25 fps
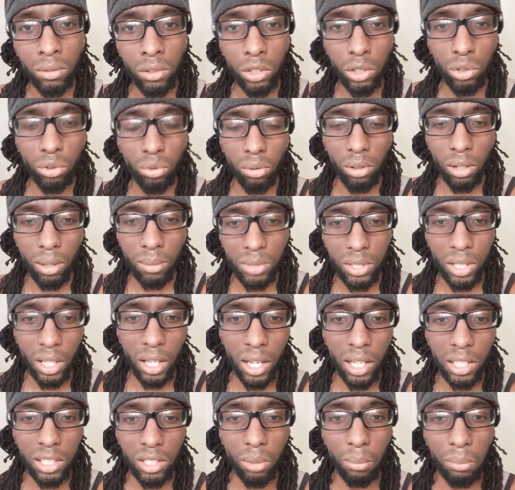You know what I'm
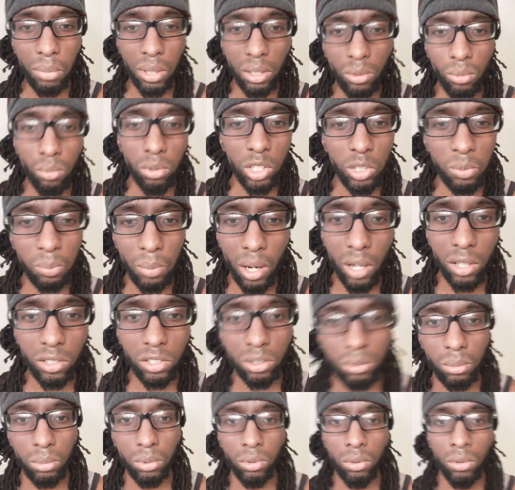saying? To be
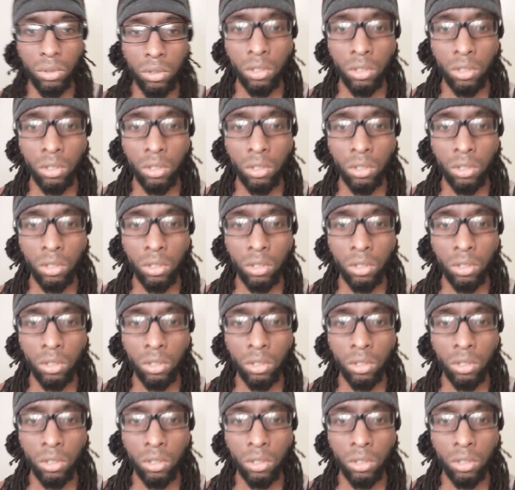responsible.